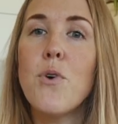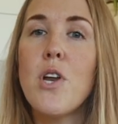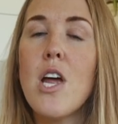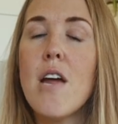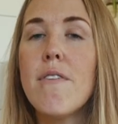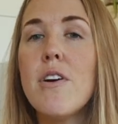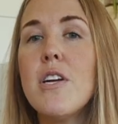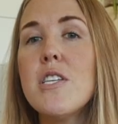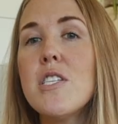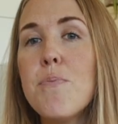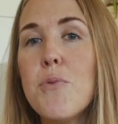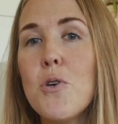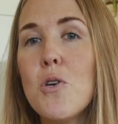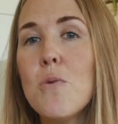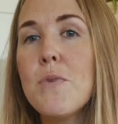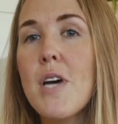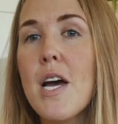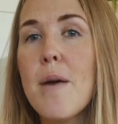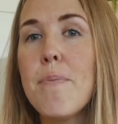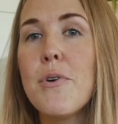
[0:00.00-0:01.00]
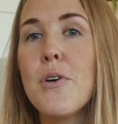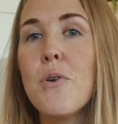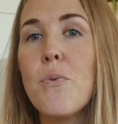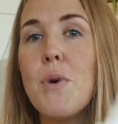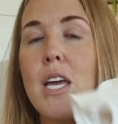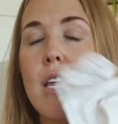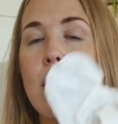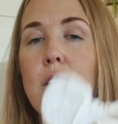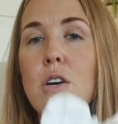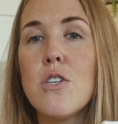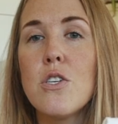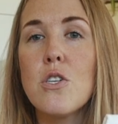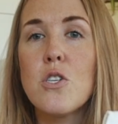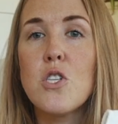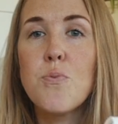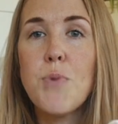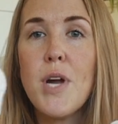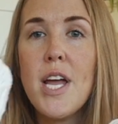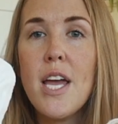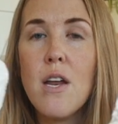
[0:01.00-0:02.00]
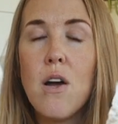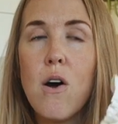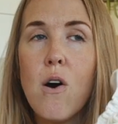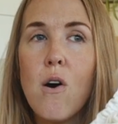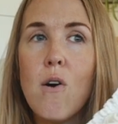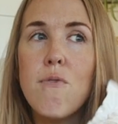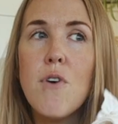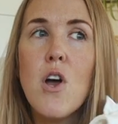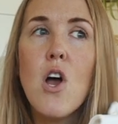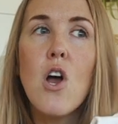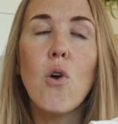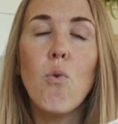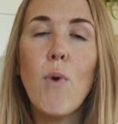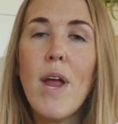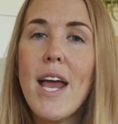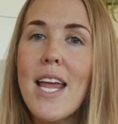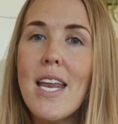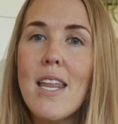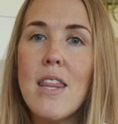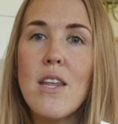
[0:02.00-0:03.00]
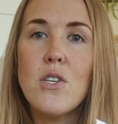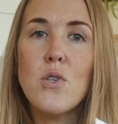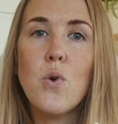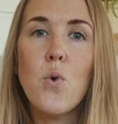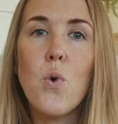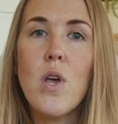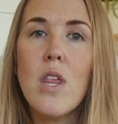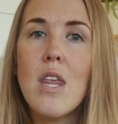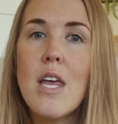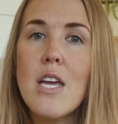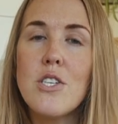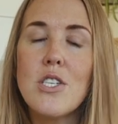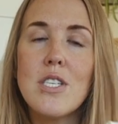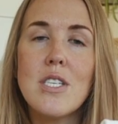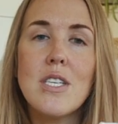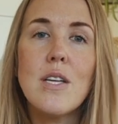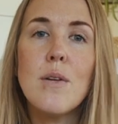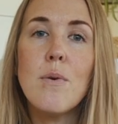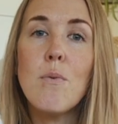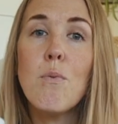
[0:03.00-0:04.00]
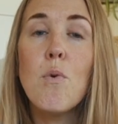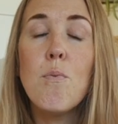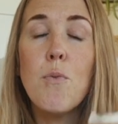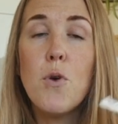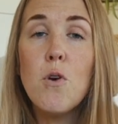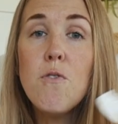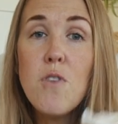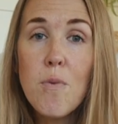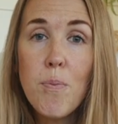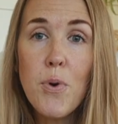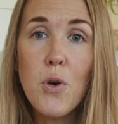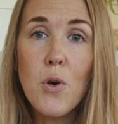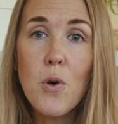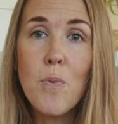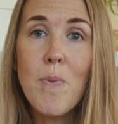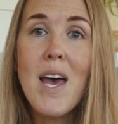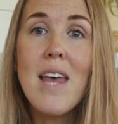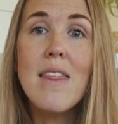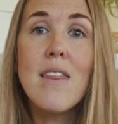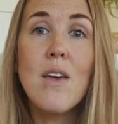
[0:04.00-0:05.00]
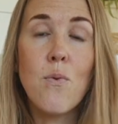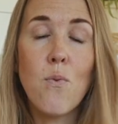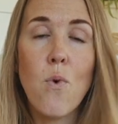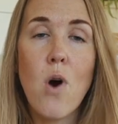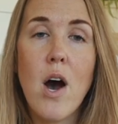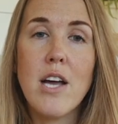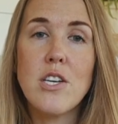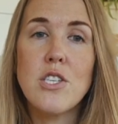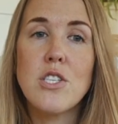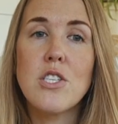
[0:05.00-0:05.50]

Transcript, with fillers: Whenever it's a poop diaper, we either just spray it off, rake it in the toilet, just remove the poop, and then wash.